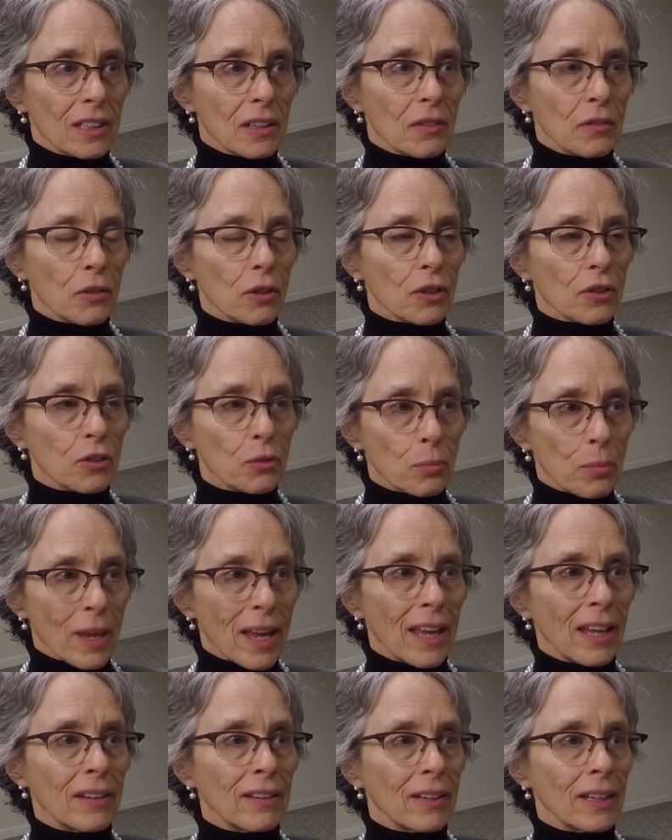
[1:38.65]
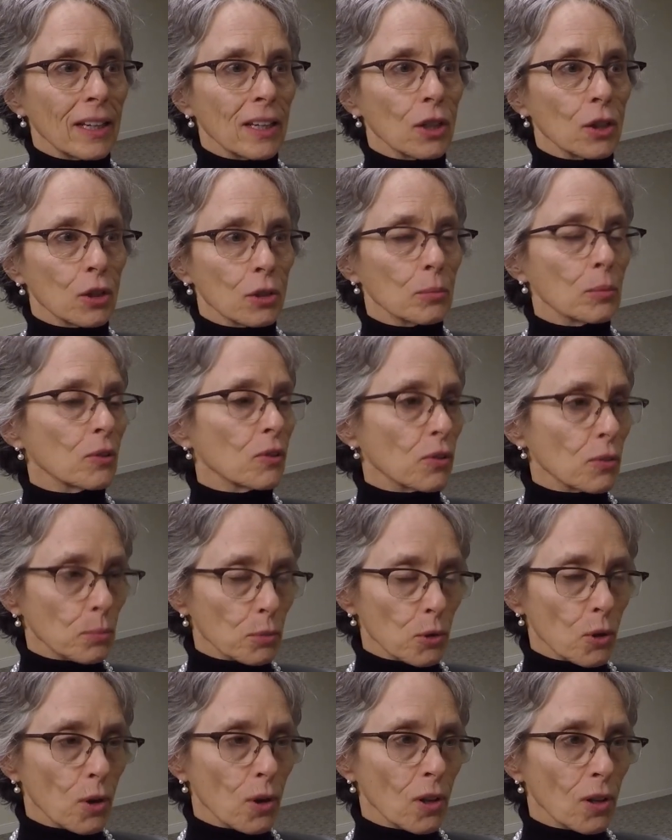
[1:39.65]
for expanding urban
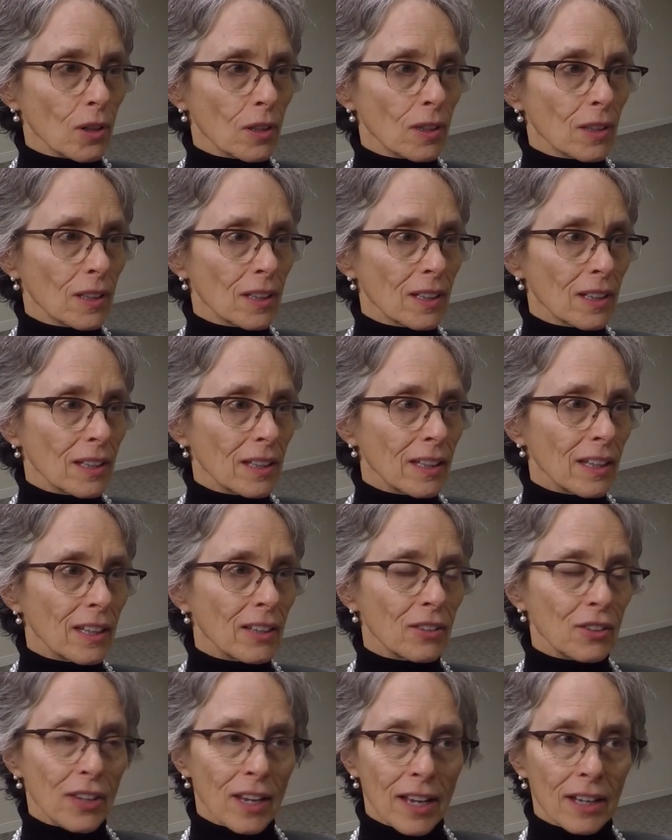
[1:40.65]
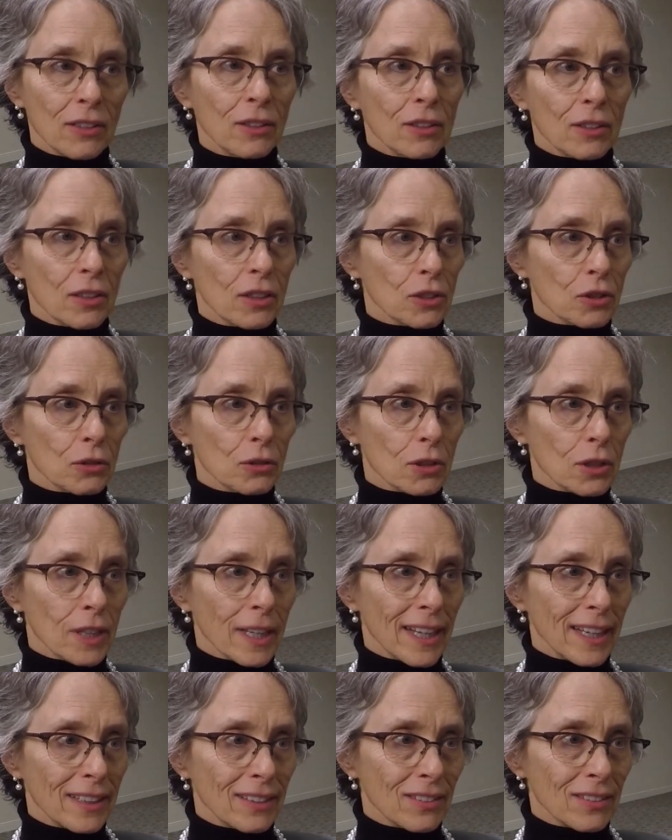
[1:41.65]
sprawl into agricultural
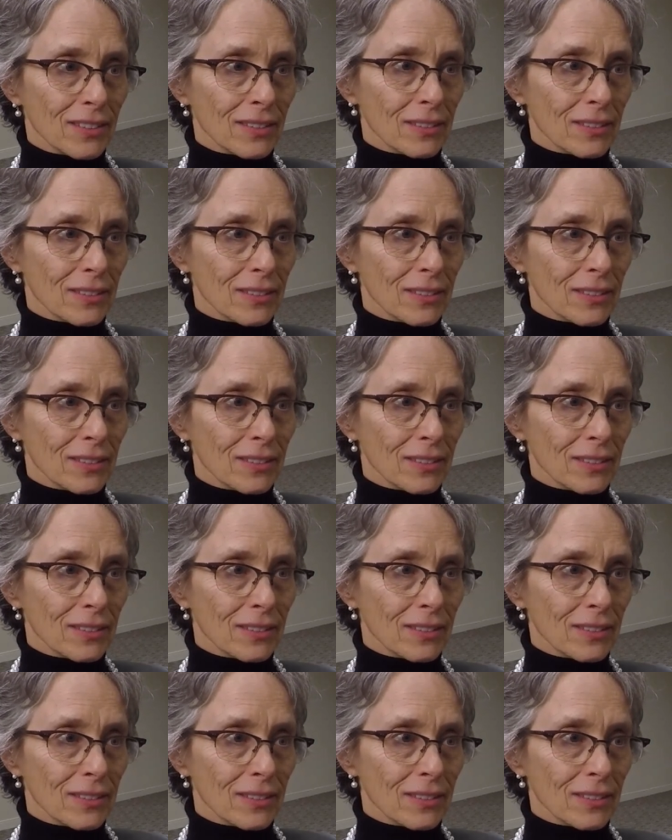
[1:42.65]
land.